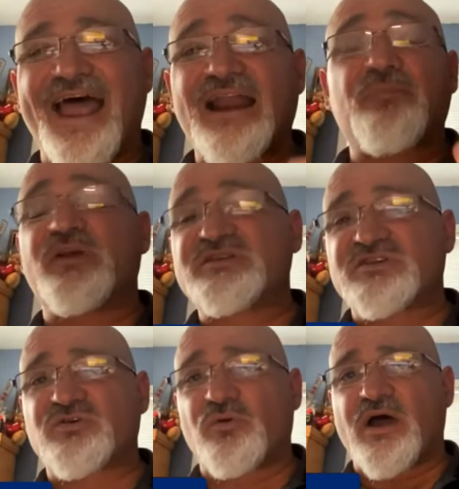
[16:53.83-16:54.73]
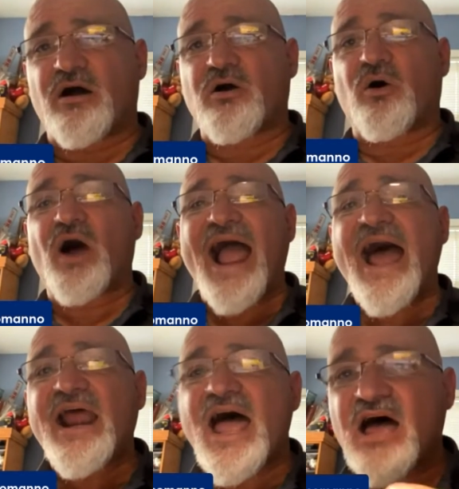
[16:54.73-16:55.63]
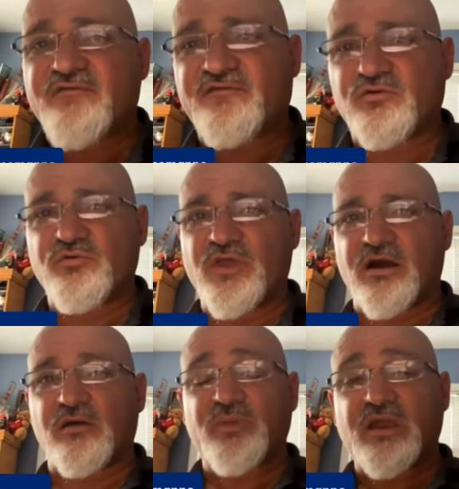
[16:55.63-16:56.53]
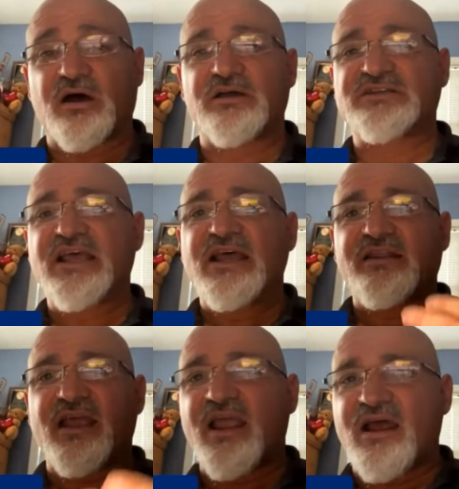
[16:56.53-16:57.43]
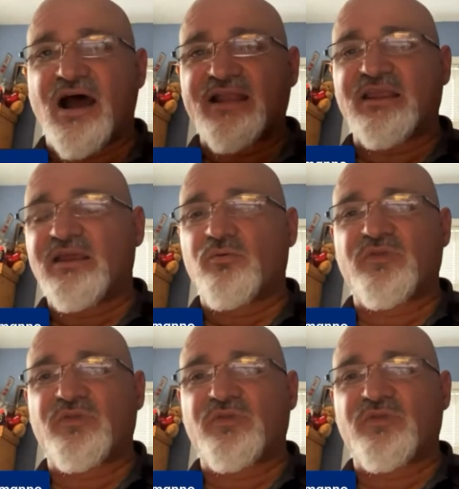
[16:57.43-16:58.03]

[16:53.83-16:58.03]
any place that sold alcohol had to have food there, because the idea,